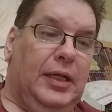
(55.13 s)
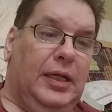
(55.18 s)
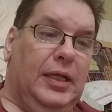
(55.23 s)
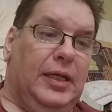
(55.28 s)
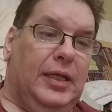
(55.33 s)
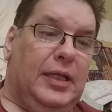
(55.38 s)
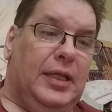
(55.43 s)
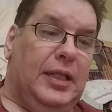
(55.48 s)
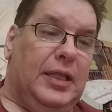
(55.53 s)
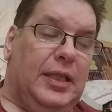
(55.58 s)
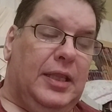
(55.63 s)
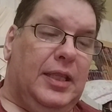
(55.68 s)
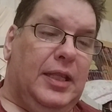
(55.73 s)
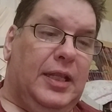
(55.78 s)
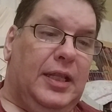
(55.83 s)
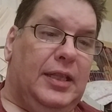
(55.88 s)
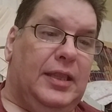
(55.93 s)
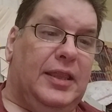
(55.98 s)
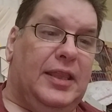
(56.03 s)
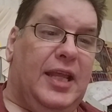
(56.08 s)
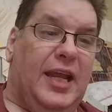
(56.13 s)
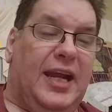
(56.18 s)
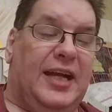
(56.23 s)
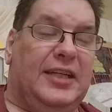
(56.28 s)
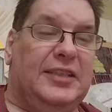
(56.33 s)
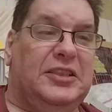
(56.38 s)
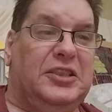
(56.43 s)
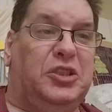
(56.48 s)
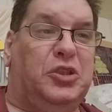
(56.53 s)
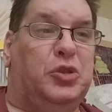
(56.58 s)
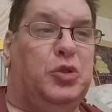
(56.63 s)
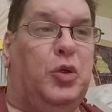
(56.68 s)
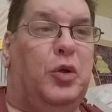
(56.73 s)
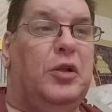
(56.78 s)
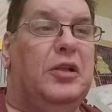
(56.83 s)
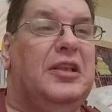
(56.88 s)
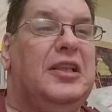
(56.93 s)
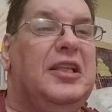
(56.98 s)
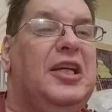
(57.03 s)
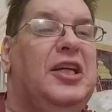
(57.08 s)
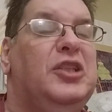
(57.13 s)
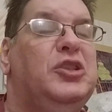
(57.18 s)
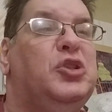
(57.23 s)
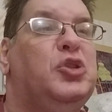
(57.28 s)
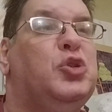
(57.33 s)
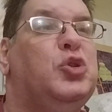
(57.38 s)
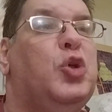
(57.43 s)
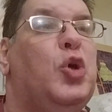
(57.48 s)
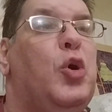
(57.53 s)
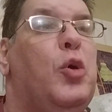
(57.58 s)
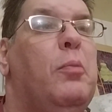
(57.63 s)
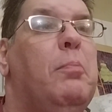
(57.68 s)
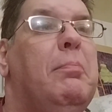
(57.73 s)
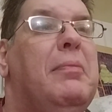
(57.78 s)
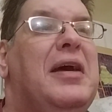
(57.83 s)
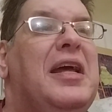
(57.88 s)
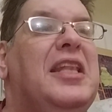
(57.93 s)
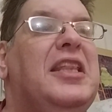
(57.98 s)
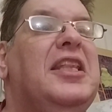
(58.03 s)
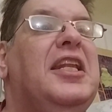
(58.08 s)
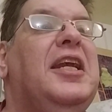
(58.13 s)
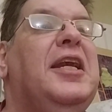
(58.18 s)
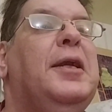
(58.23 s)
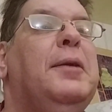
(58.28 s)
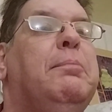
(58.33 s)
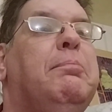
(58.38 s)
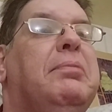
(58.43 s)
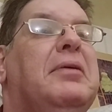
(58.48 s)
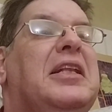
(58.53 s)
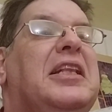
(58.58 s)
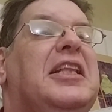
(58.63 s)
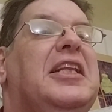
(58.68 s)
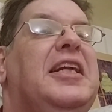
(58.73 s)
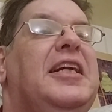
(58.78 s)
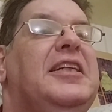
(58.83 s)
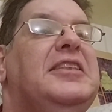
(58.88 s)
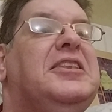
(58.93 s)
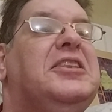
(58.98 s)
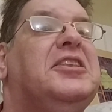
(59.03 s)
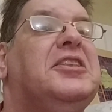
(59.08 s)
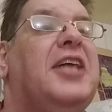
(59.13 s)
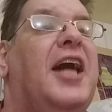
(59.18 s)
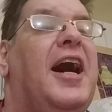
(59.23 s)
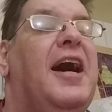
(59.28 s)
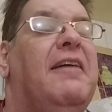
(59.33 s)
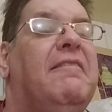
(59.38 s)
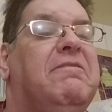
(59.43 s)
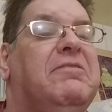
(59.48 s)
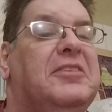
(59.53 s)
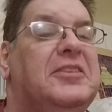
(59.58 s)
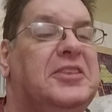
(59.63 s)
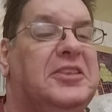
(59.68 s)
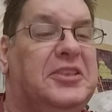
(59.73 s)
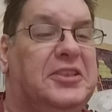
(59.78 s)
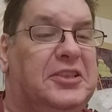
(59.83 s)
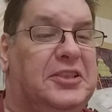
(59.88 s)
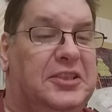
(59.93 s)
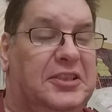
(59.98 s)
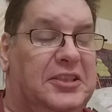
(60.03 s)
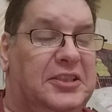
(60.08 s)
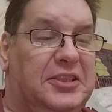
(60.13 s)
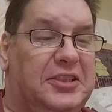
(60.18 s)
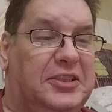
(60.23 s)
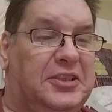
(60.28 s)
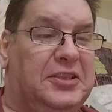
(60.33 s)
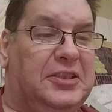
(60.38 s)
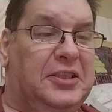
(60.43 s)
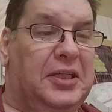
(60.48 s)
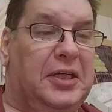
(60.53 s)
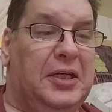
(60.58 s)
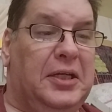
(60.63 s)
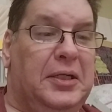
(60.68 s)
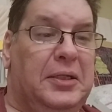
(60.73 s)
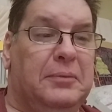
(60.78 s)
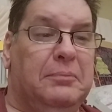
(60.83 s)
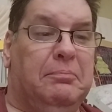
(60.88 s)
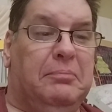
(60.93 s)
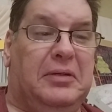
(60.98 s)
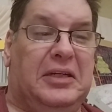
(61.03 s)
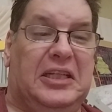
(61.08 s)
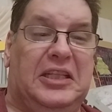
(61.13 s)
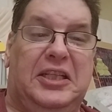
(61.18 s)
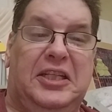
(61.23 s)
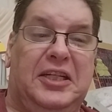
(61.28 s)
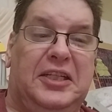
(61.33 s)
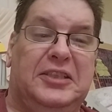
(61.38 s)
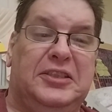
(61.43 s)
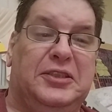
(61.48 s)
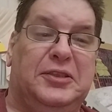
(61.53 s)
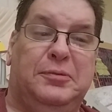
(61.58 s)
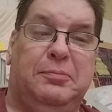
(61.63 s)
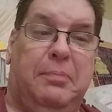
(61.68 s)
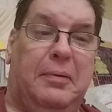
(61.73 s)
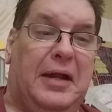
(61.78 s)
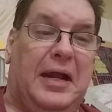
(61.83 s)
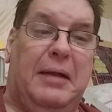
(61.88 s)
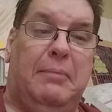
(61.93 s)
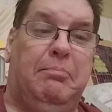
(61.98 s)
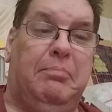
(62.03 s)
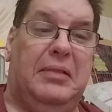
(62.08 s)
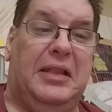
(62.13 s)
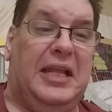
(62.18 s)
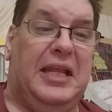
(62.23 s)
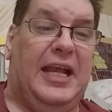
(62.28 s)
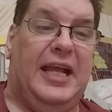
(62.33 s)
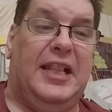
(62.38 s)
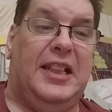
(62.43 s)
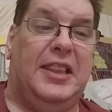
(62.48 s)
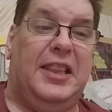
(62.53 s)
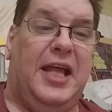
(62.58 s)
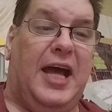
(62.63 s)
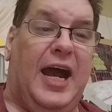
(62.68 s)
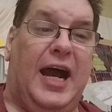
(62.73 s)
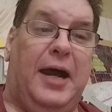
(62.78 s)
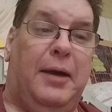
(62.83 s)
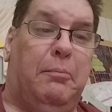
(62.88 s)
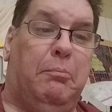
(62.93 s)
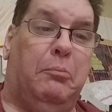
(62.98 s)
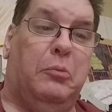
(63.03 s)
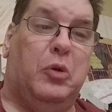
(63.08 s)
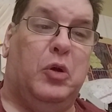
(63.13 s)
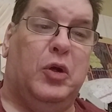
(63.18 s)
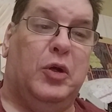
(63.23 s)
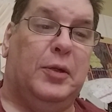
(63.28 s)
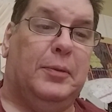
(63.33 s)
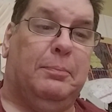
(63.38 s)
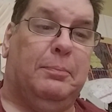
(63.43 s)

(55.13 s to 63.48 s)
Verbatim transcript: And there's only so many police officers but there's probably a lot more